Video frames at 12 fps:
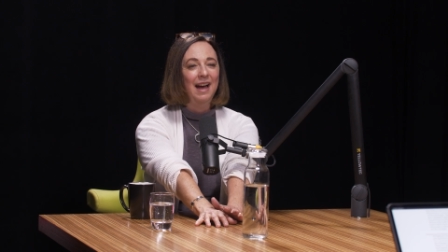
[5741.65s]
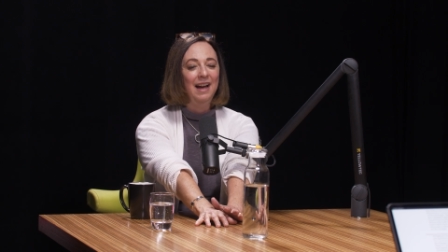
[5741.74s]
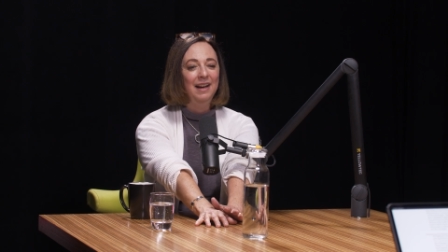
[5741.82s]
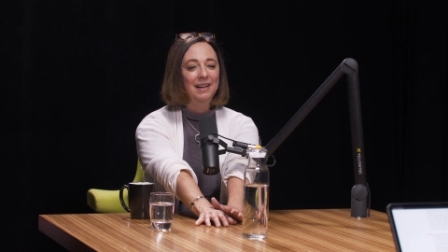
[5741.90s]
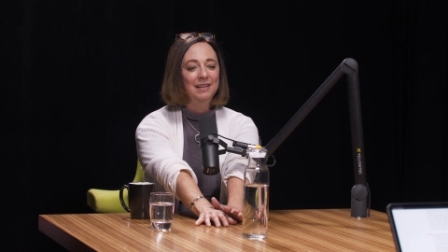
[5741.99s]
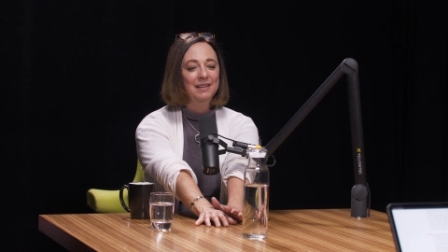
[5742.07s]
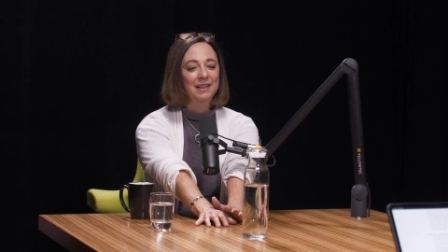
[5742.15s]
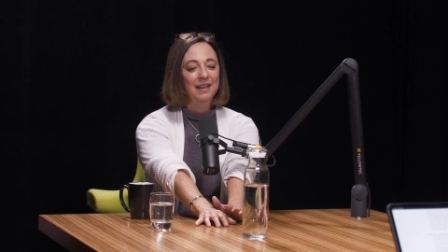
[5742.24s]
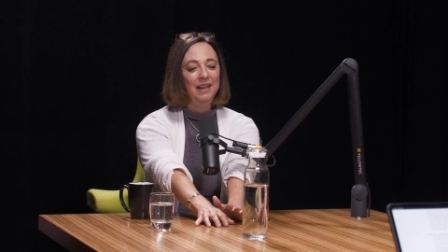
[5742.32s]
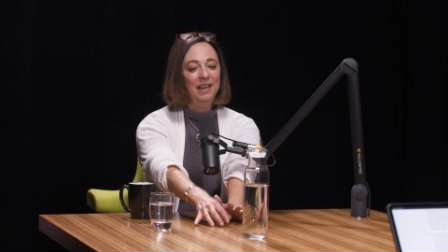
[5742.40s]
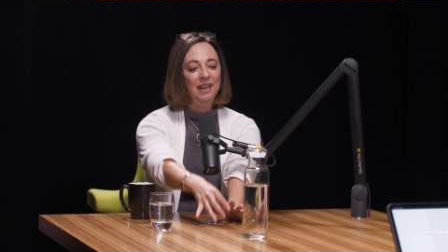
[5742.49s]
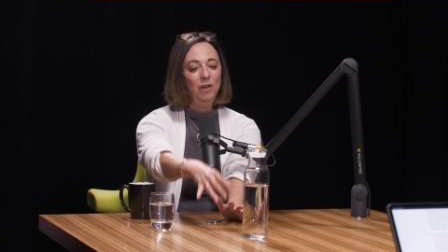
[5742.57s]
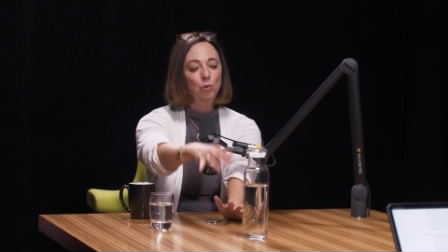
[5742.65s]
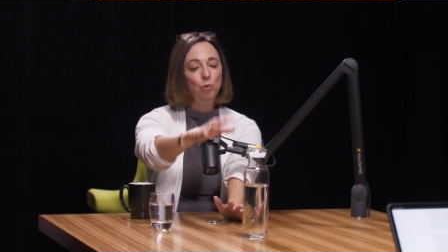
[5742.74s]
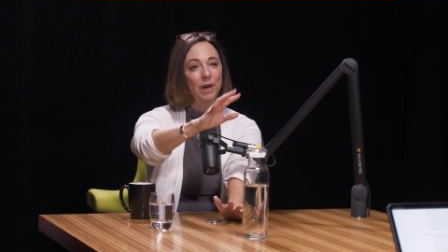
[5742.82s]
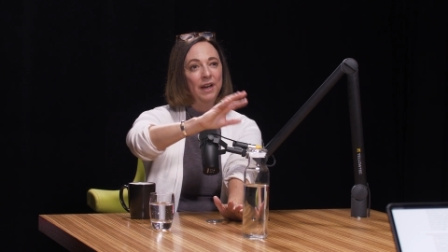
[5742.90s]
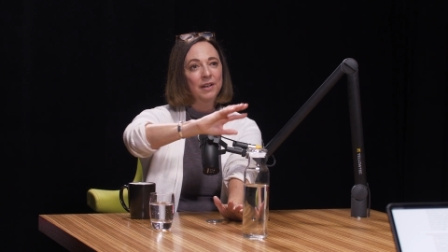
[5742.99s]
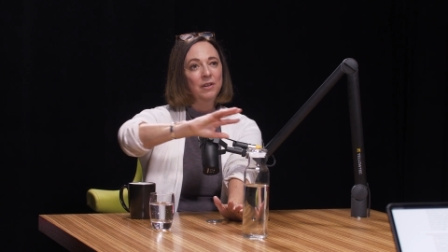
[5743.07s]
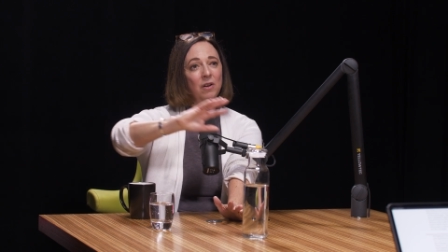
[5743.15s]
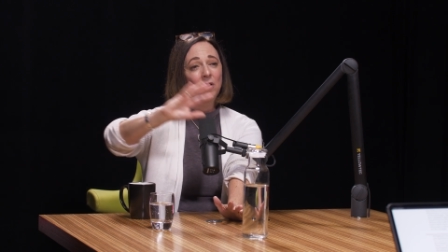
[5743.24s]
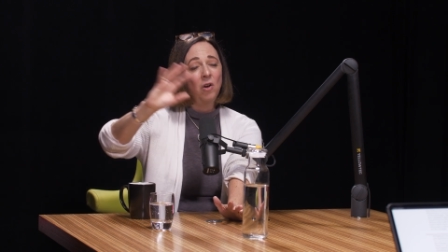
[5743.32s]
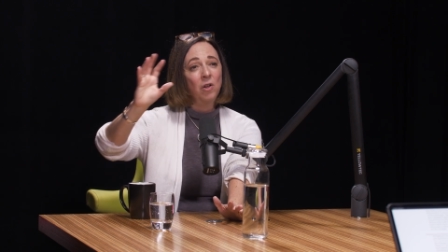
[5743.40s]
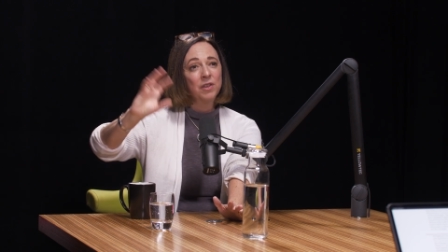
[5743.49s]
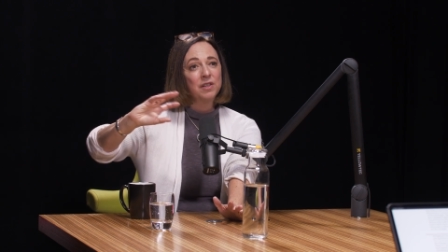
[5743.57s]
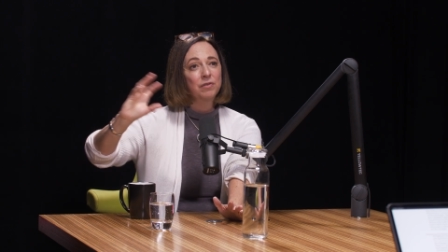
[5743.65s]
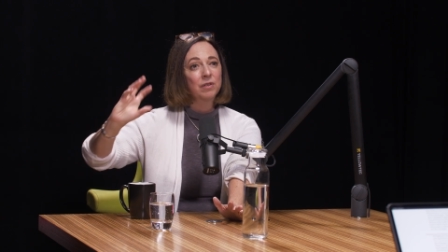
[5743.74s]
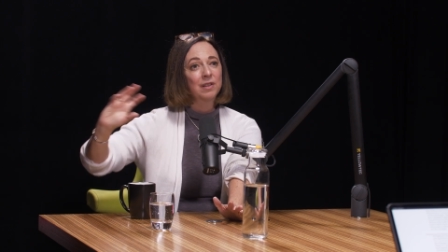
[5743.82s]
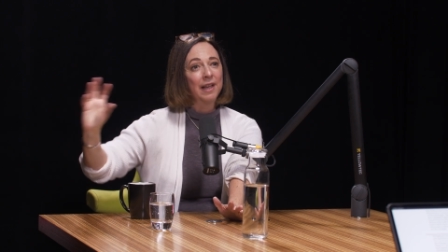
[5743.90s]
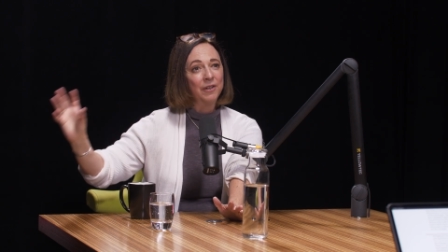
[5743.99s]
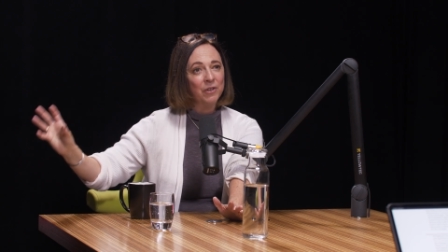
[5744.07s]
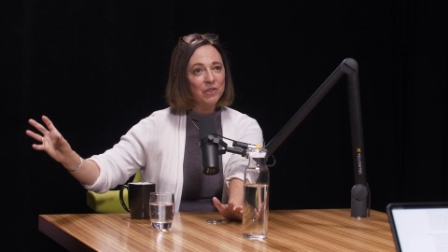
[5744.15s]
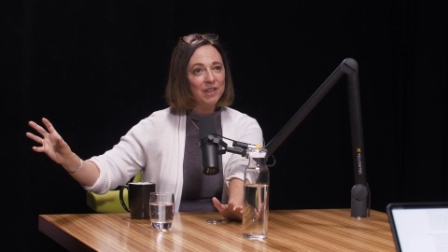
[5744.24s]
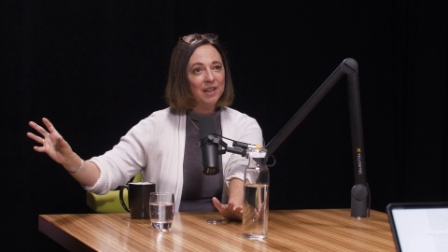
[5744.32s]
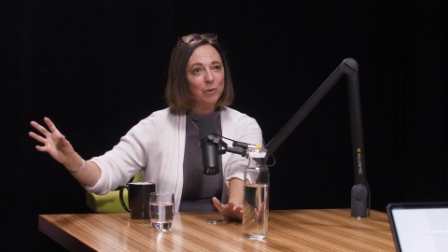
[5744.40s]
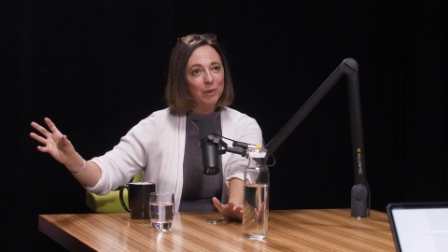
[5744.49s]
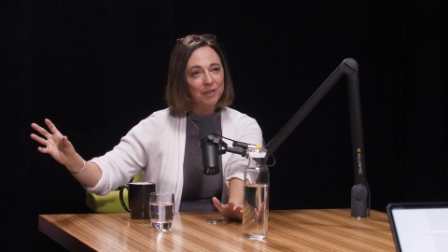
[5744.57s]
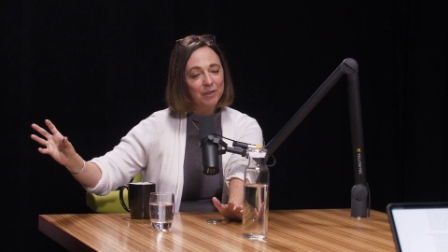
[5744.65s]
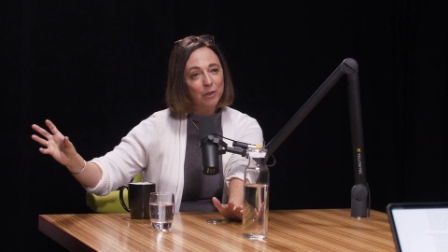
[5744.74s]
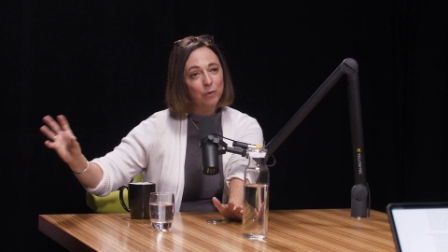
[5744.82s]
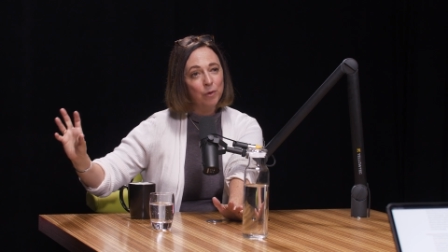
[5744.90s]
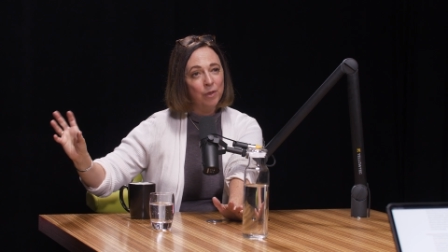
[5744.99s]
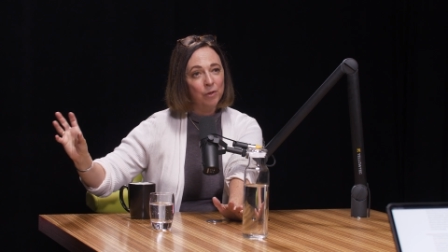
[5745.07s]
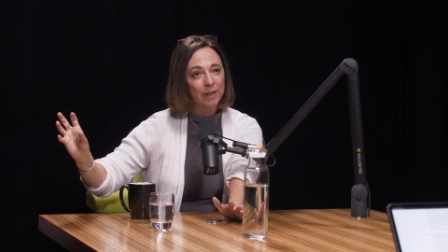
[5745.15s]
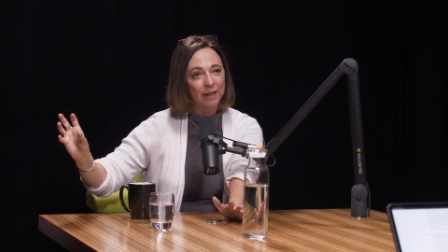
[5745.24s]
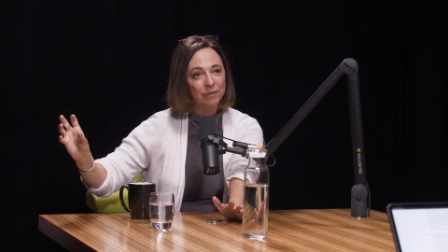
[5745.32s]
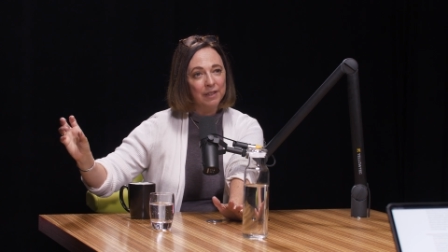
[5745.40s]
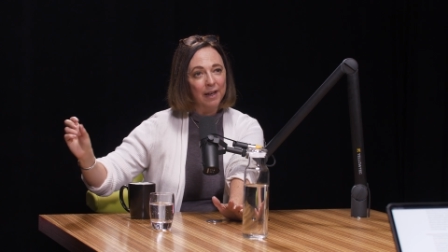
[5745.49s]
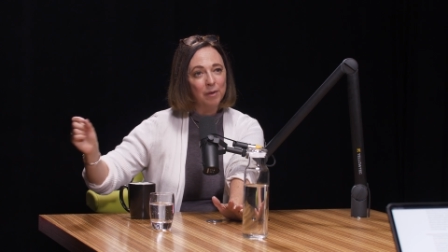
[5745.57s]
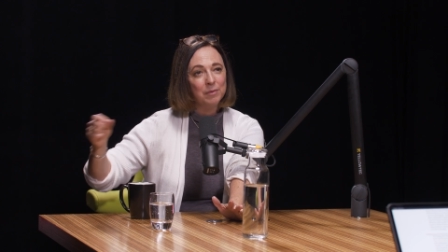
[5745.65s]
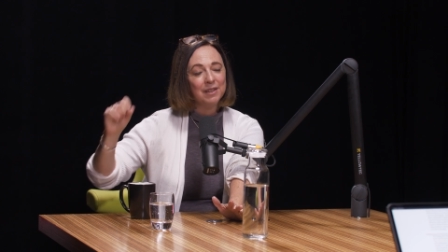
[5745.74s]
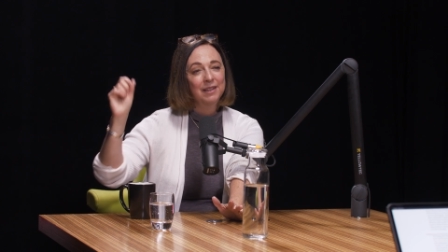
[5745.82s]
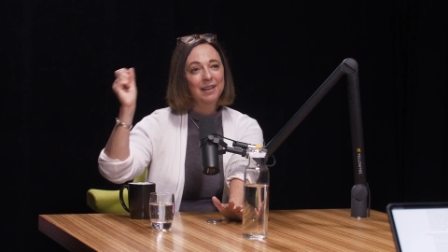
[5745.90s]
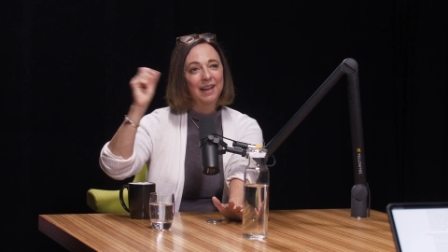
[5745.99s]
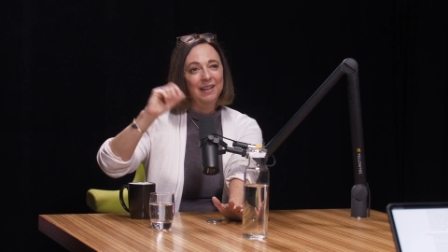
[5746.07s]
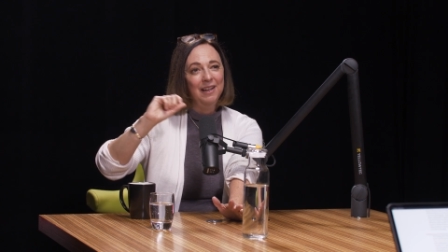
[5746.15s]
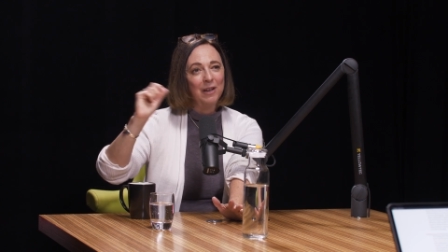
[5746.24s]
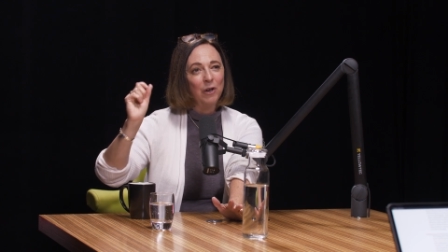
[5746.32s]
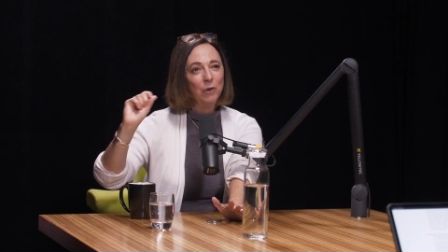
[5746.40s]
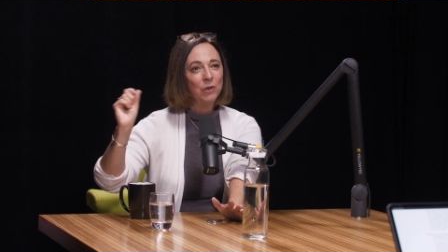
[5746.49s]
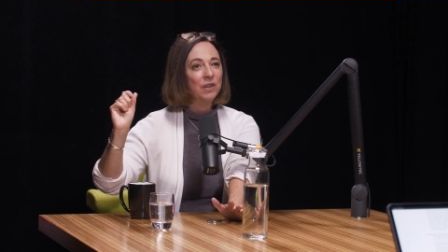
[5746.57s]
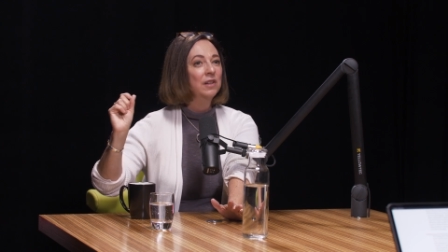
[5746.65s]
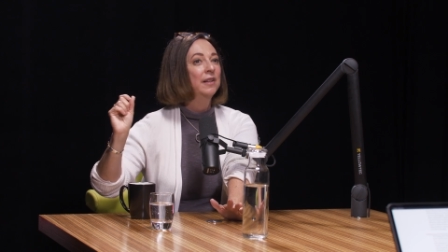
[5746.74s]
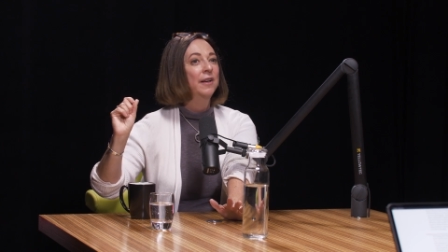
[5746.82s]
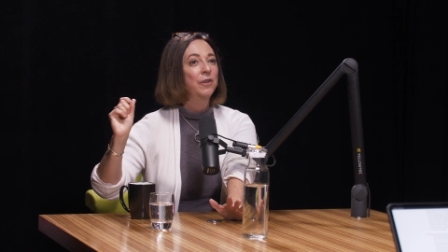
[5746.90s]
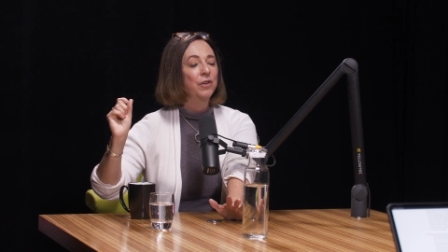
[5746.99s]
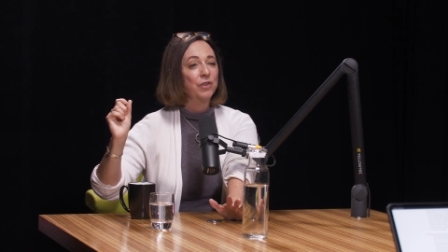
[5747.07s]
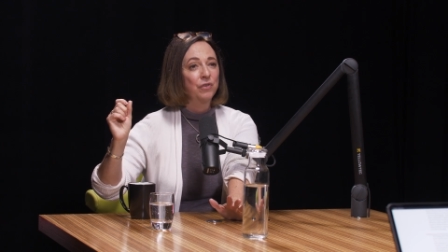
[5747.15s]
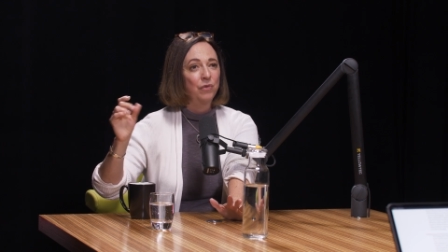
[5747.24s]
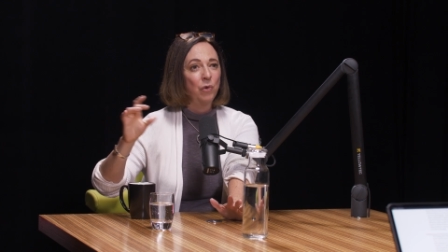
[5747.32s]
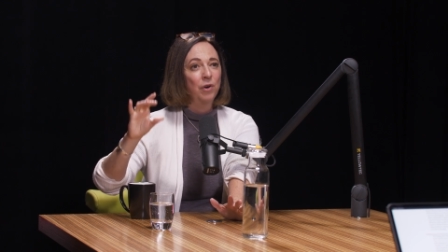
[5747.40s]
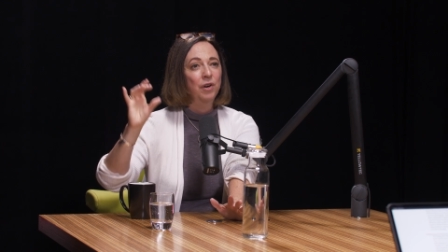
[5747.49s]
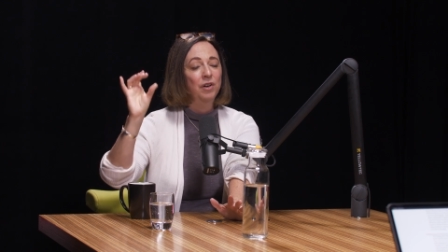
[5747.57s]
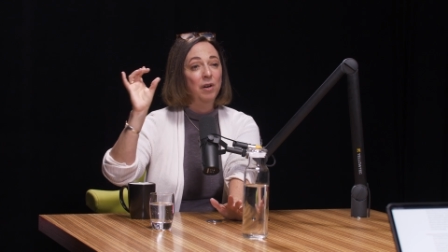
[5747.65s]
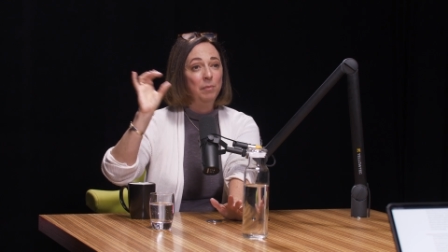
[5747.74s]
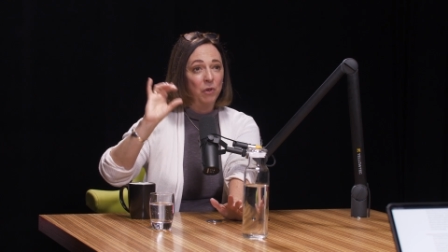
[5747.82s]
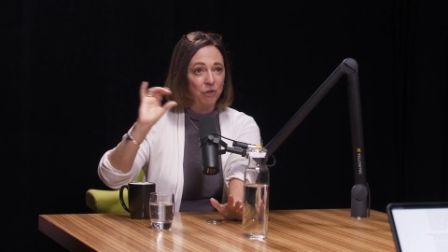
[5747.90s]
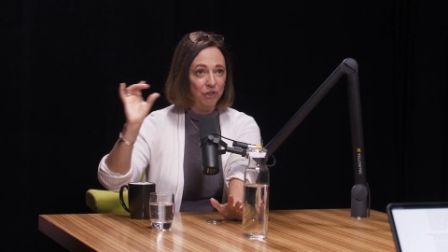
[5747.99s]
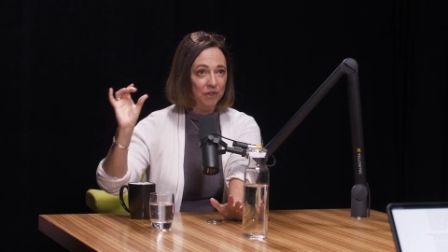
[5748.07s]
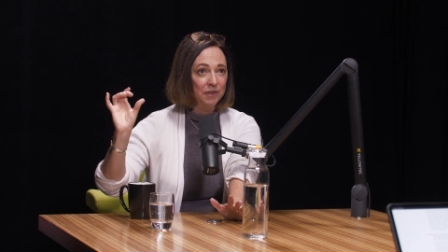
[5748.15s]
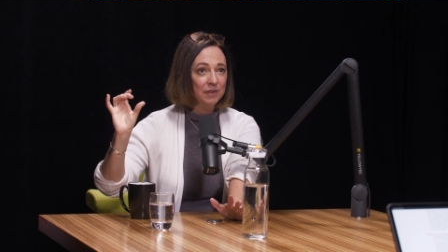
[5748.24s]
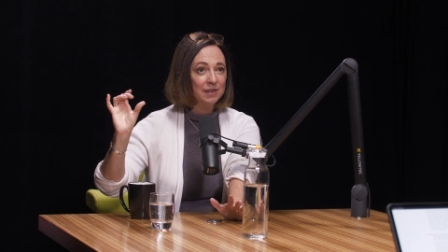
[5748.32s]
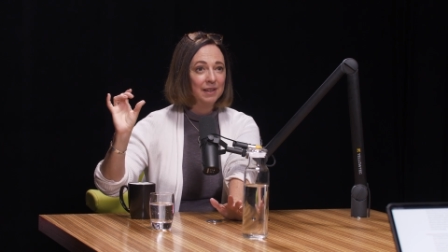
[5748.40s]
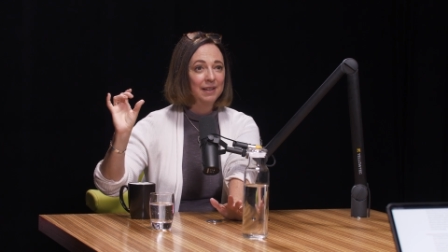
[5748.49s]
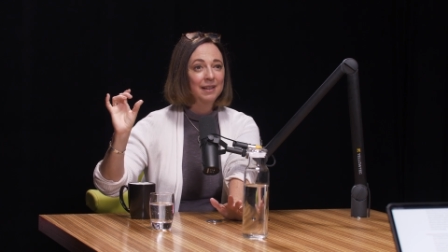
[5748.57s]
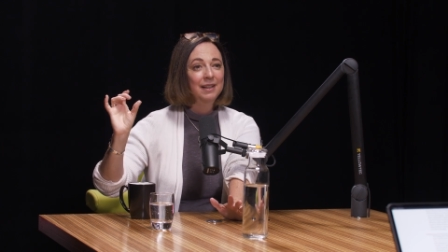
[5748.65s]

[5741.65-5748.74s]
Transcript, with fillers: and he read all the different letters they had written over their lifetimes and he coded the letters for emotions